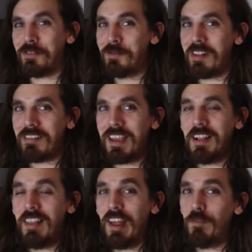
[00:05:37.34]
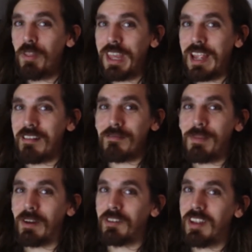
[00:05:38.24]
who is saying a lot of things
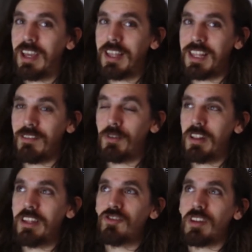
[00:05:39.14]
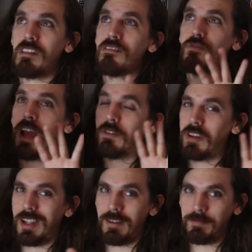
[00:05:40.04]
about the religion
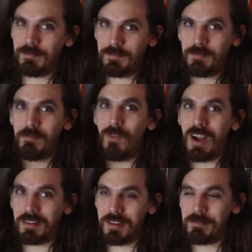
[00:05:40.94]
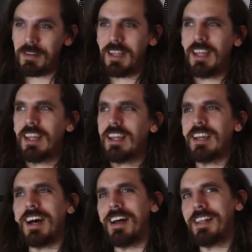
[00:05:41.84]
surrounding Muad'Dib
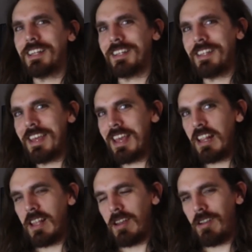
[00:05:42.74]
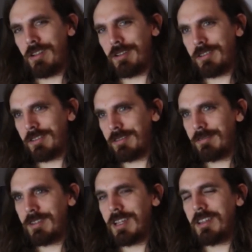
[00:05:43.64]
that
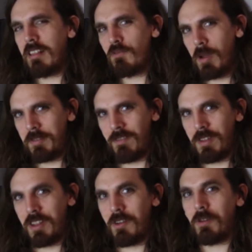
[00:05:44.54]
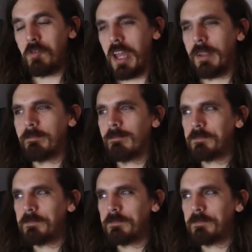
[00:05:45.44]
are disruptive in their own right.